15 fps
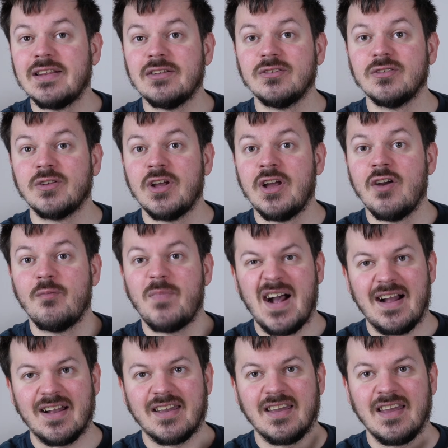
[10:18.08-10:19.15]
little
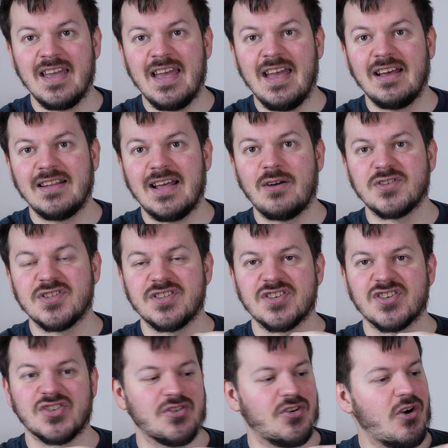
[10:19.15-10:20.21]
bag, allows you to
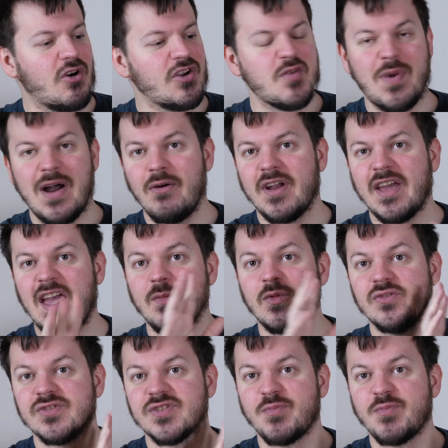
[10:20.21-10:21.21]
store all your power cables,